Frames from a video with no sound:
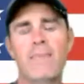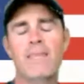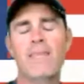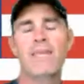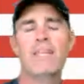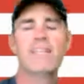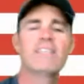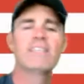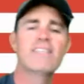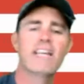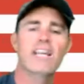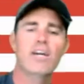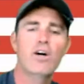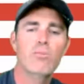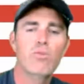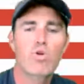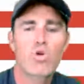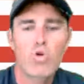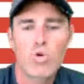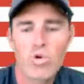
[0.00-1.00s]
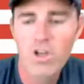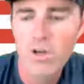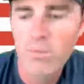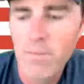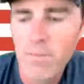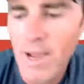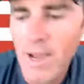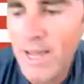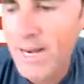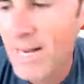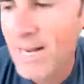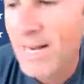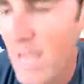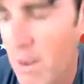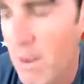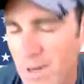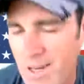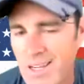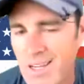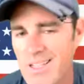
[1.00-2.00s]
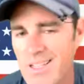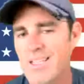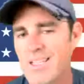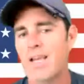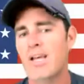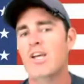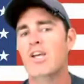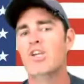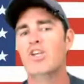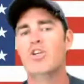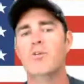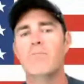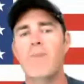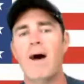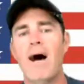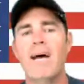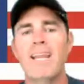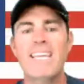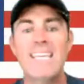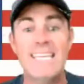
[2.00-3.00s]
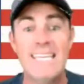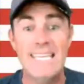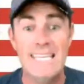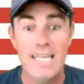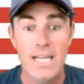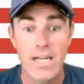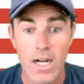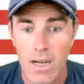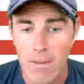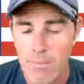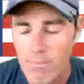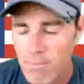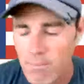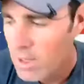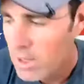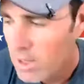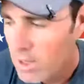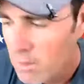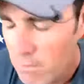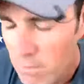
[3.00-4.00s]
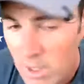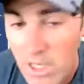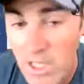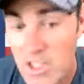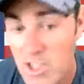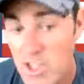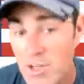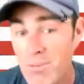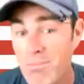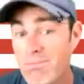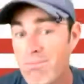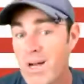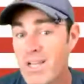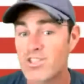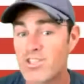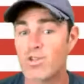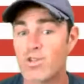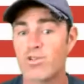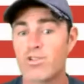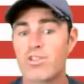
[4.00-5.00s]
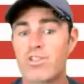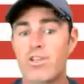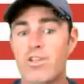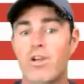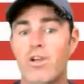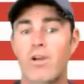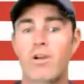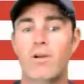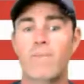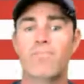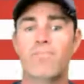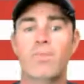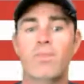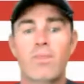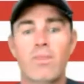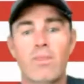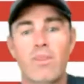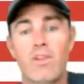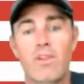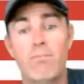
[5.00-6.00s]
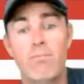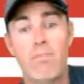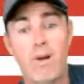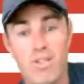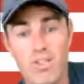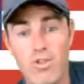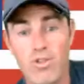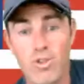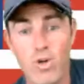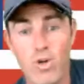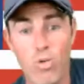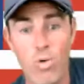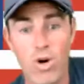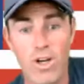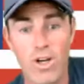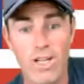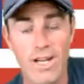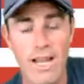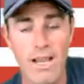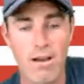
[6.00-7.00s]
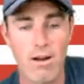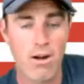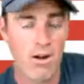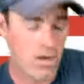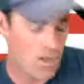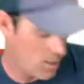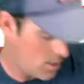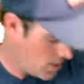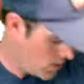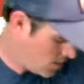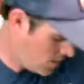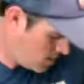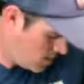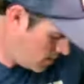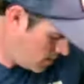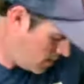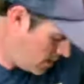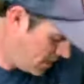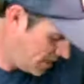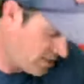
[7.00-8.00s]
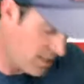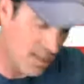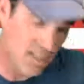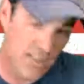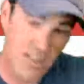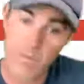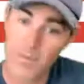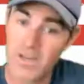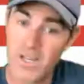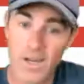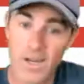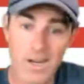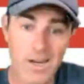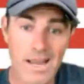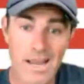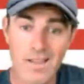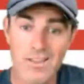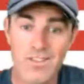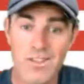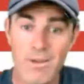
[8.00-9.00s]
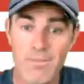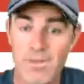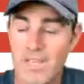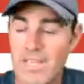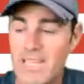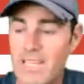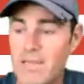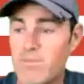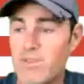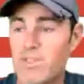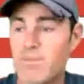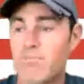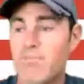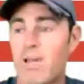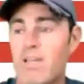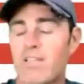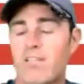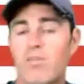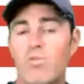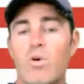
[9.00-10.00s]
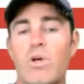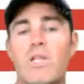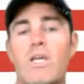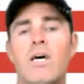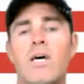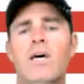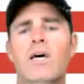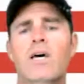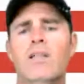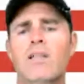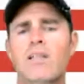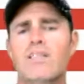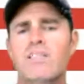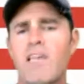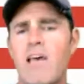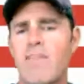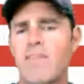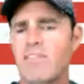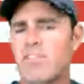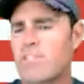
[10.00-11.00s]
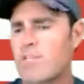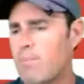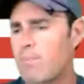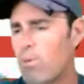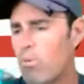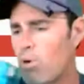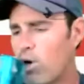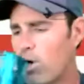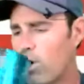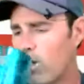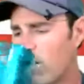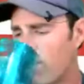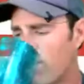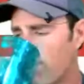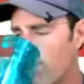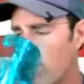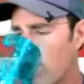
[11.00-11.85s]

And it's going to help cool your body down because your body heated up because your muscles are working out hard. Nick says I'm cutting out, so I'm going to keep just messing with it. Let's have a sip of water.